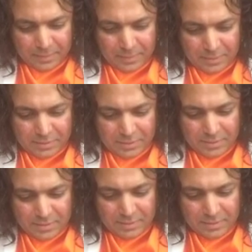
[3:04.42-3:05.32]

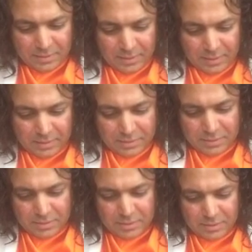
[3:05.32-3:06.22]
Share the links.
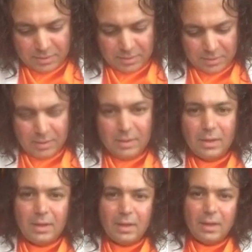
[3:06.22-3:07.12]

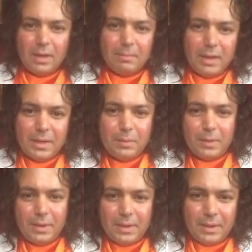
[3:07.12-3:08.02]
And by the
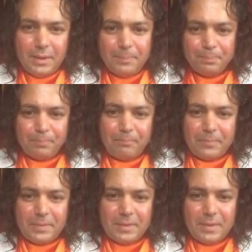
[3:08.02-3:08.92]
way,
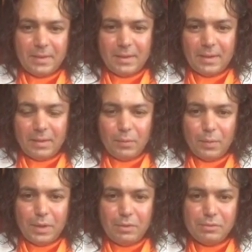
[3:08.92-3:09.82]

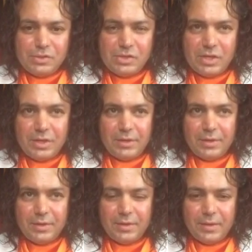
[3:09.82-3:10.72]
when you
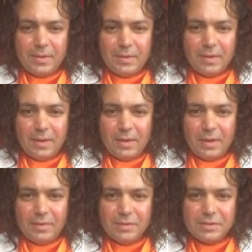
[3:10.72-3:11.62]
share
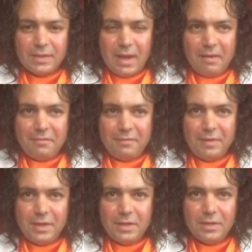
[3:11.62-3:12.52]
this live
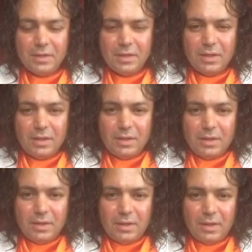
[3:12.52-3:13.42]
feed
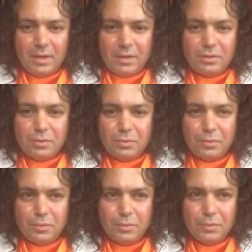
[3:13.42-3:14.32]

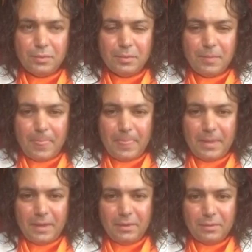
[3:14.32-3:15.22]
to
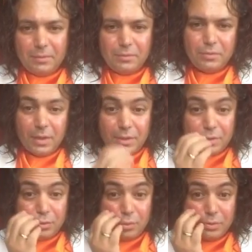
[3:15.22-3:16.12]
other
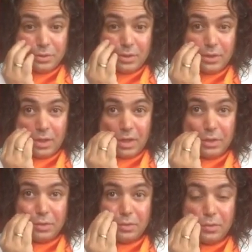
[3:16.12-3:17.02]
groups or on
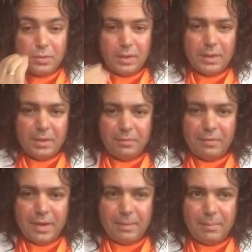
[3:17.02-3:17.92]
your
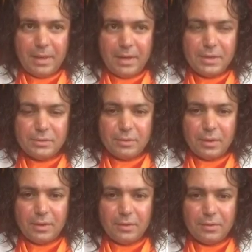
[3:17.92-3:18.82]
fan page or
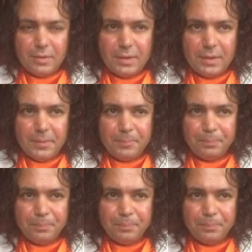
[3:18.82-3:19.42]
on your